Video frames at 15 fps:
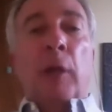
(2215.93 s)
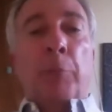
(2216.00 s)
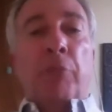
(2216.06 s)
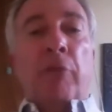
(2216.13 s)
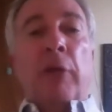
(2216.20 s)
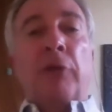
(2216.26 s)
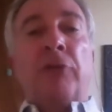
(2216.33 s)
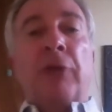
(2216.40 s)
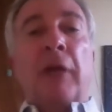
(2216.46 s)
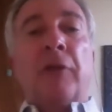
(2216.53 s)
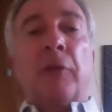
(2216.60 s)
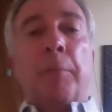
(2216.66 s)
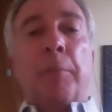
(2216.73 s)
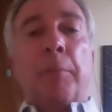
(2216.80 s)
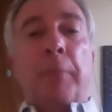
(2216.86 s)
it brings out
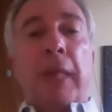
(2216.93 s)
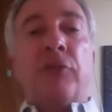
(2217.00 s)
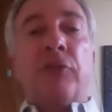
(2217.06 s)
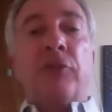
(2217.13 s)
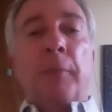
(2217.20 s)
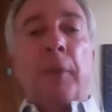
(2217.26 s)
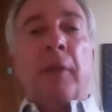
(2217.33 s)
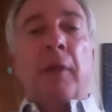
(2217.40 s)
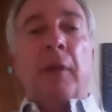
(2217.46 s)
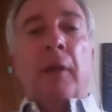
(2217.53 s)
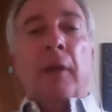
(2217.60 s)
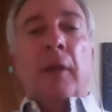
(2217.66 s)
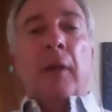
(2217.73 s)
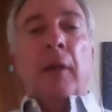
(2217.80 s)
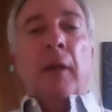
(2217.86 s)
the best in me,
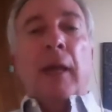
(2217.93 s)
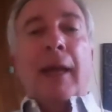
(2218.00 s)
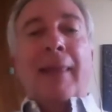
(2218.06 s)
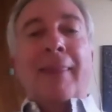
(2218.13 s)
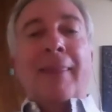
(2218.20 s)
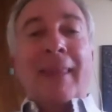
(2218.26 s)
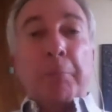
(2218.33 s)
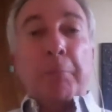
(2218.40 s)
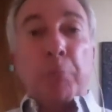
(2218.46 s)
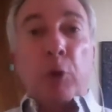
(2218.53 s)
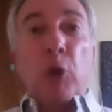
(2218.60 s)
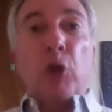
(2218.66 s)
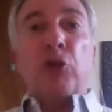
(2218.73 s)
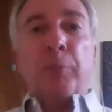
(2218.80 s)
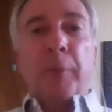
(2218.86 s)
and they
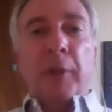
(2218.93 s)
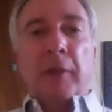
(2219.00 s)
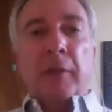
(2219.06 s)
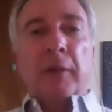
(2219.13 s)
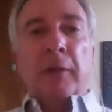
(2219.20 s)
push me,